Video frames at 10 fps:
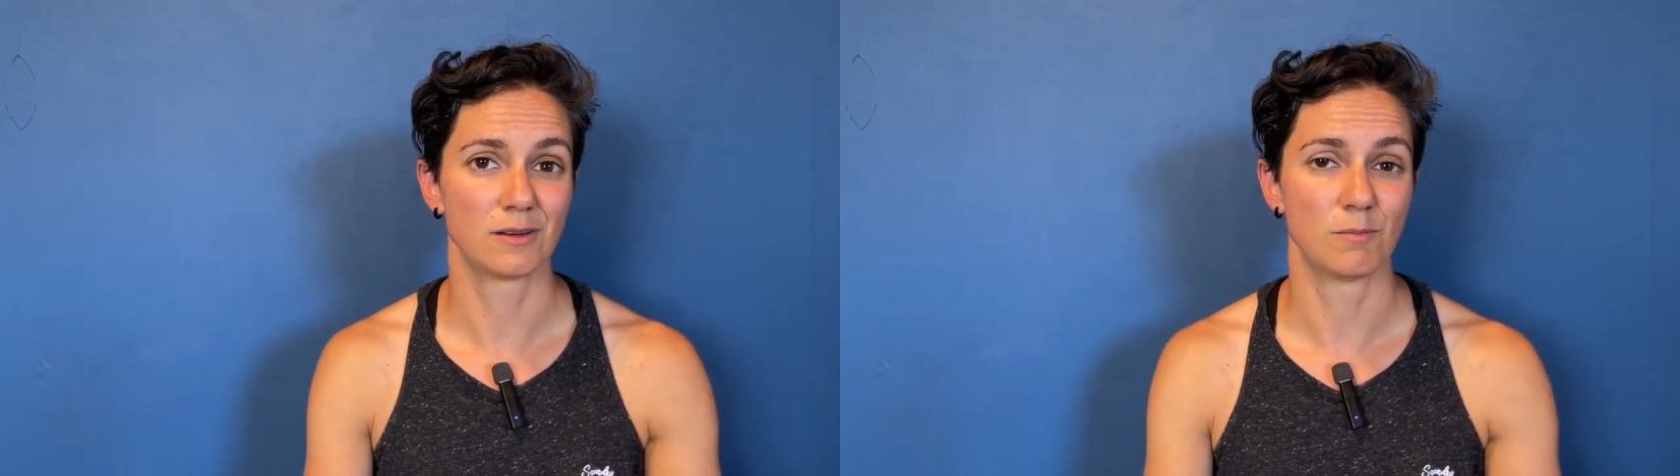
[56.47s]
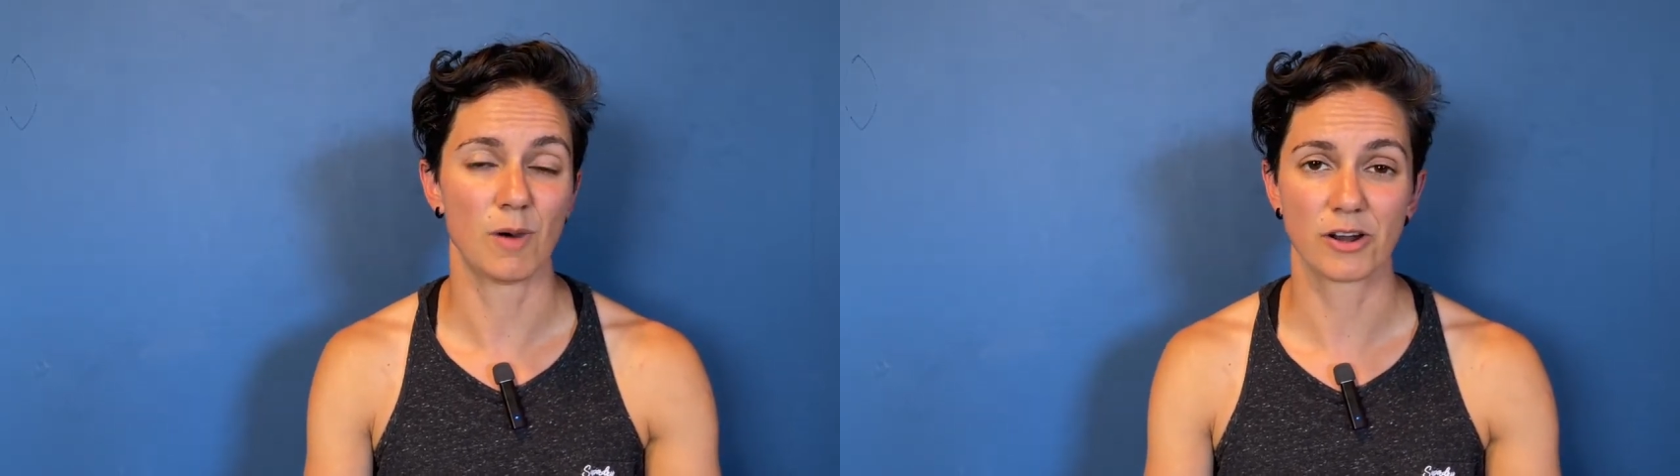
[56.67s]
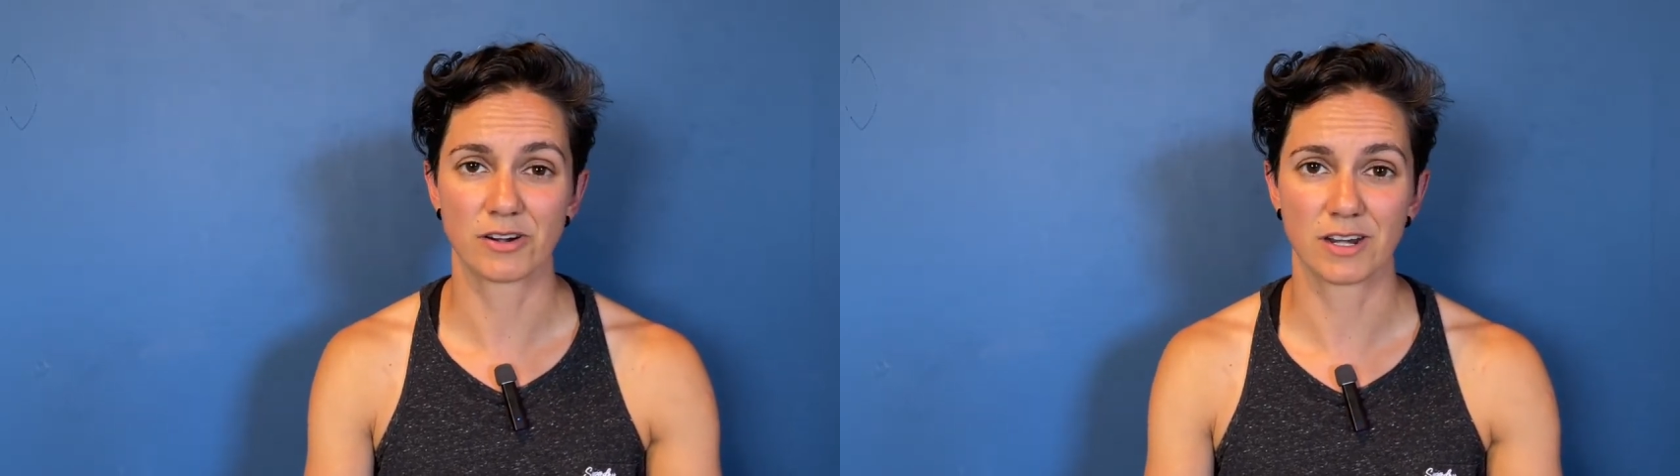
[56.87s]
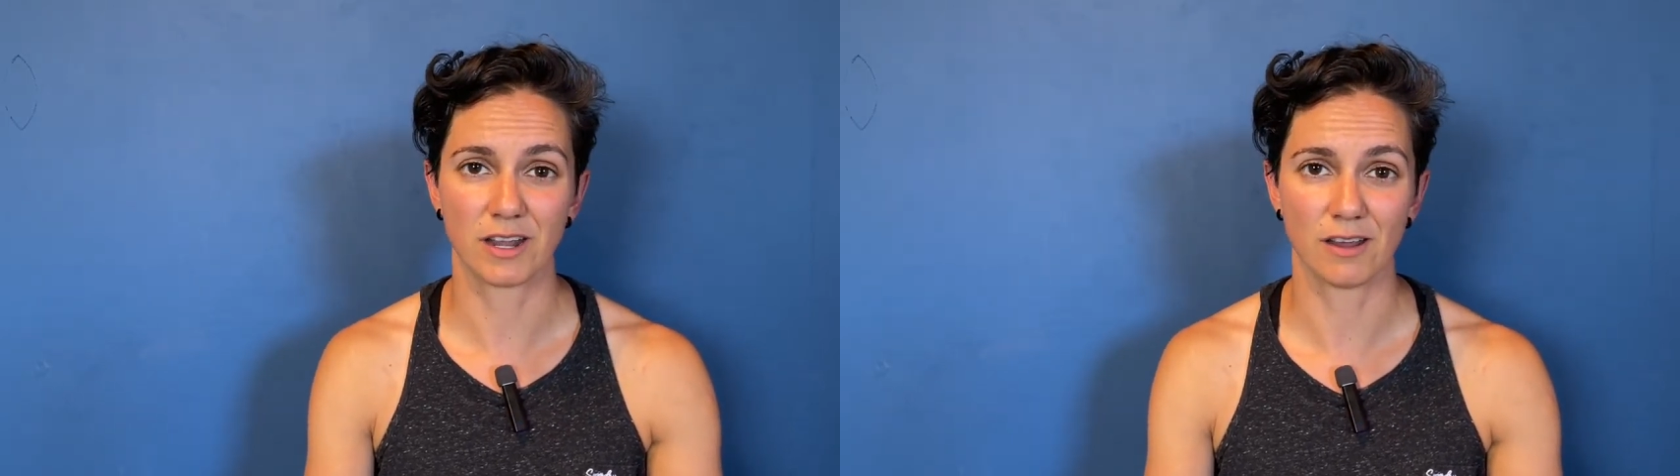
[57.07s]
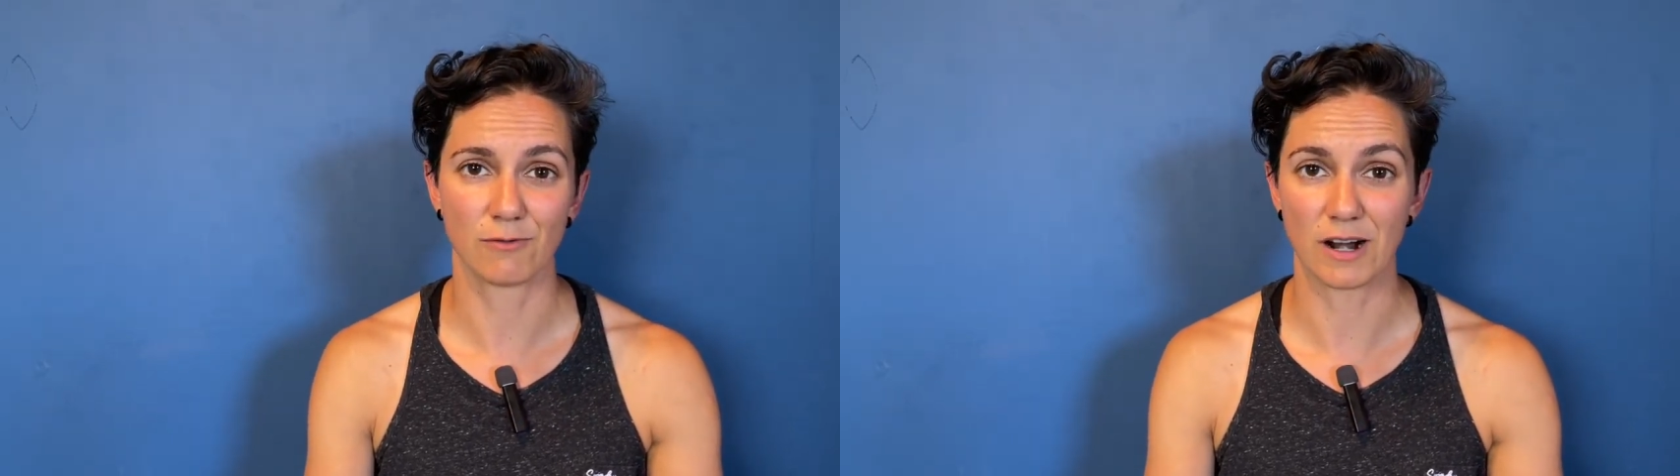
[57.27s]
modern
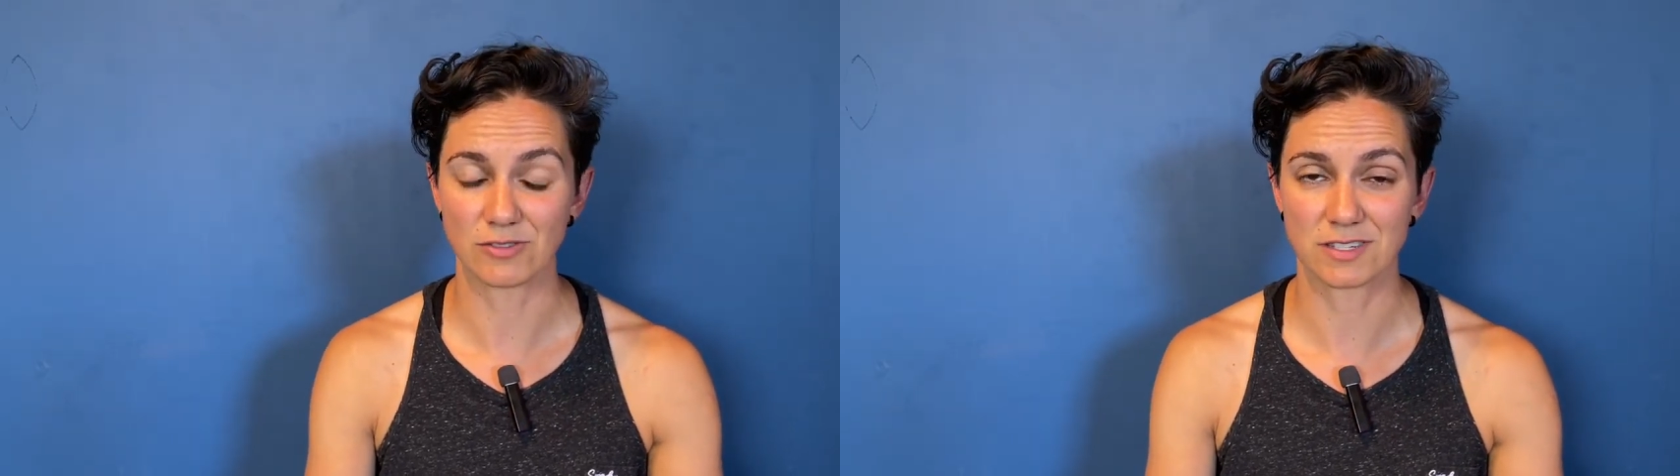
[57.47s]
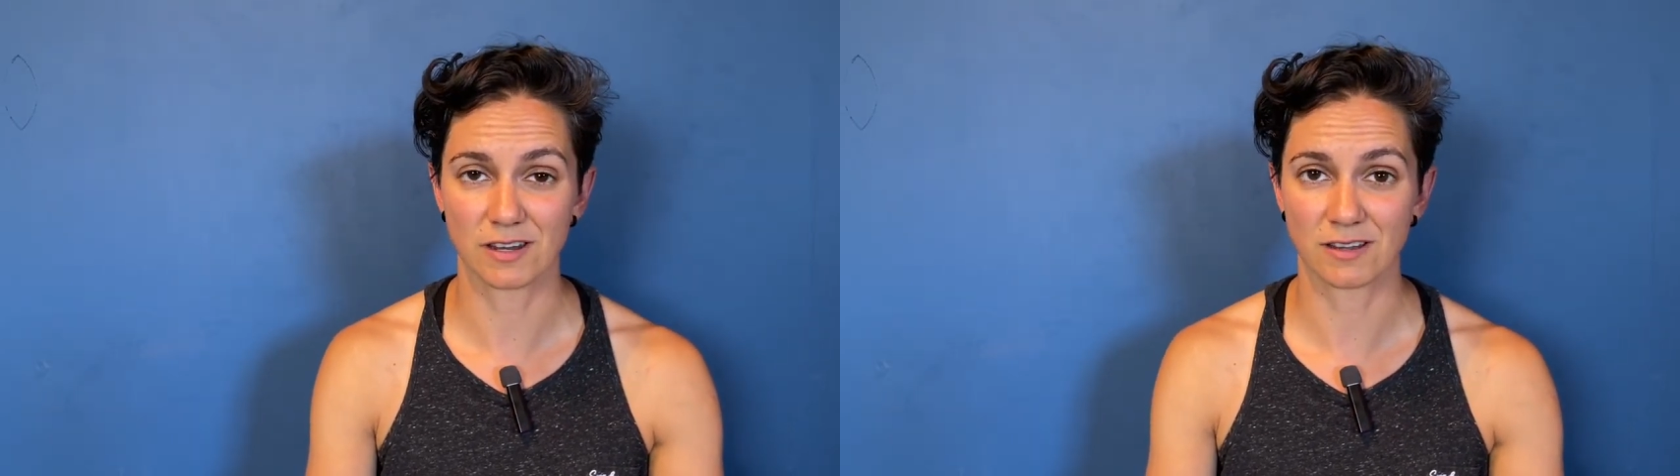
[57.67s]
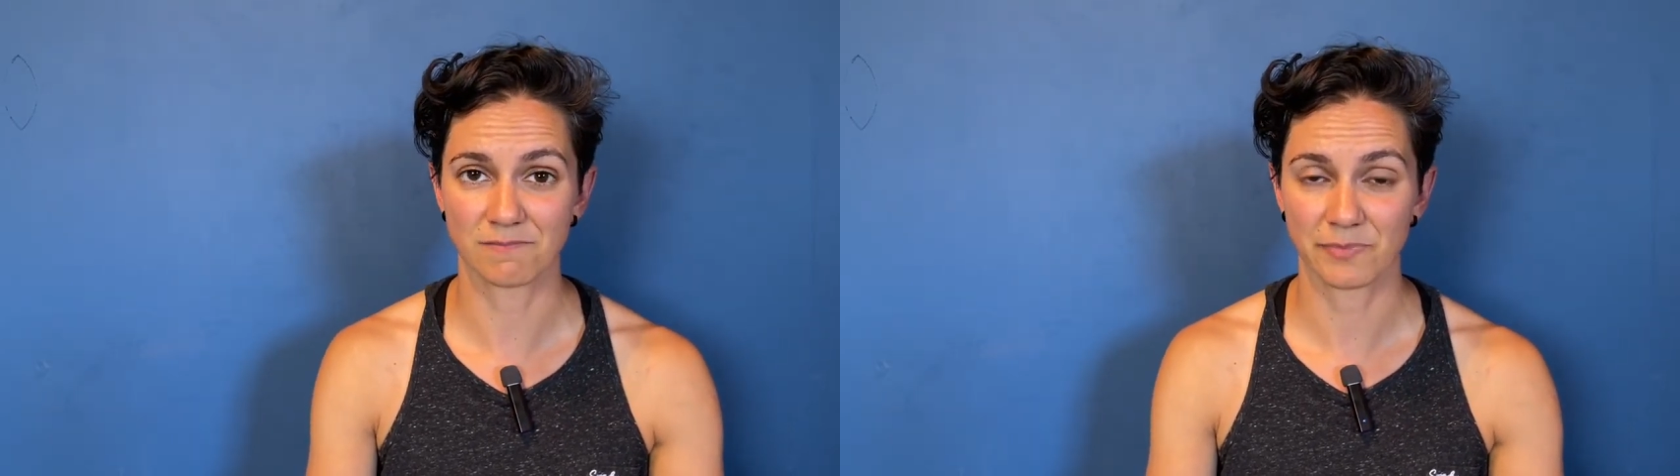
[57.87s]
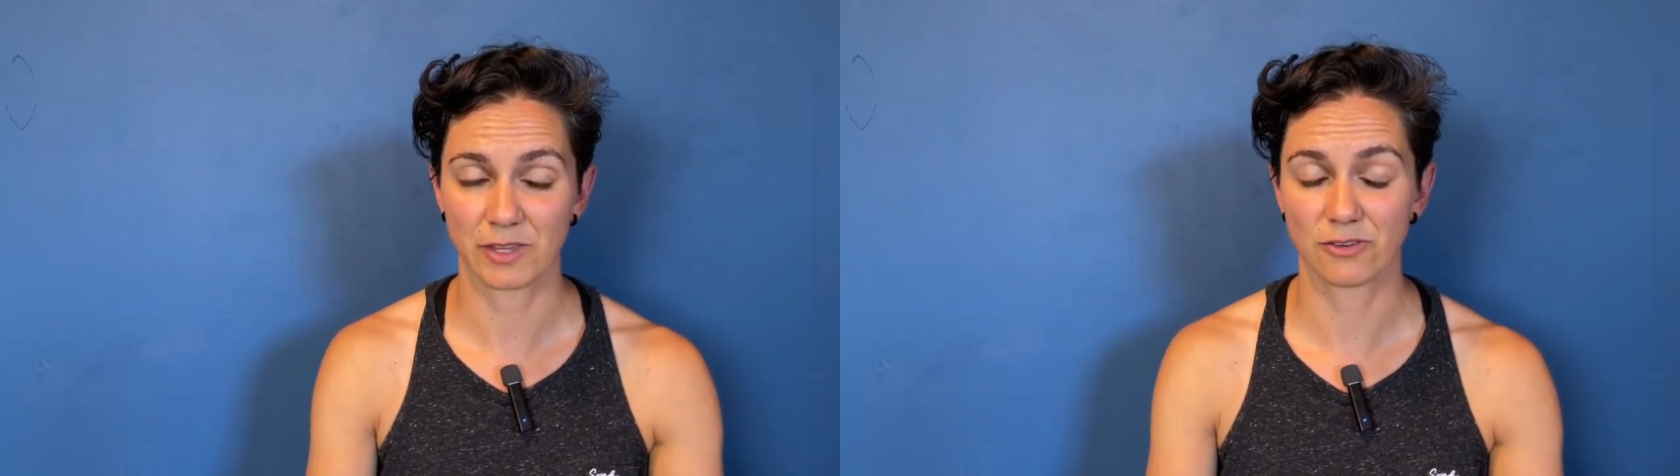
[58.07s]
day route setting,